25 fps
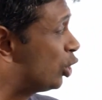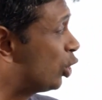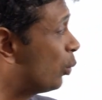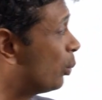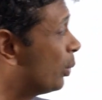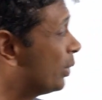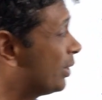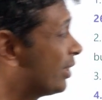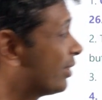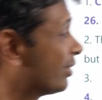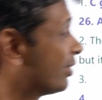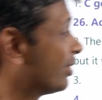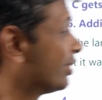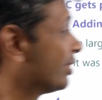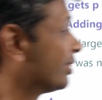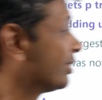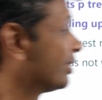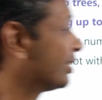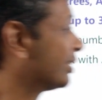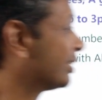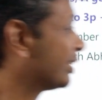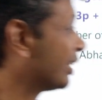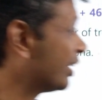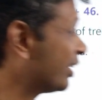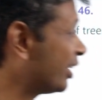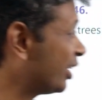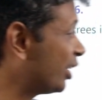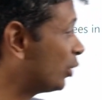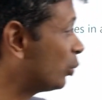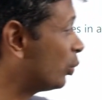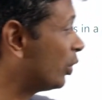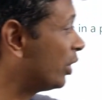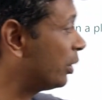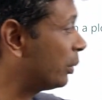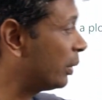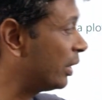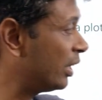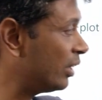know whether it's 32
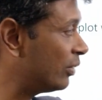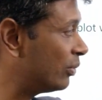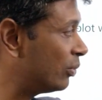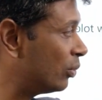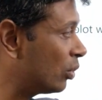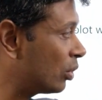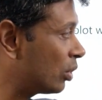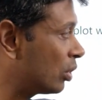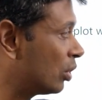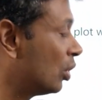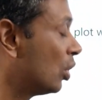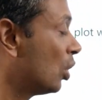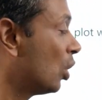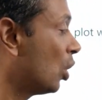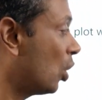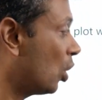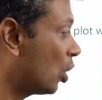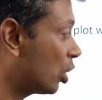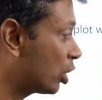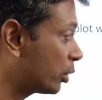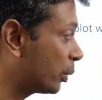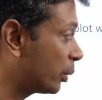and 24 or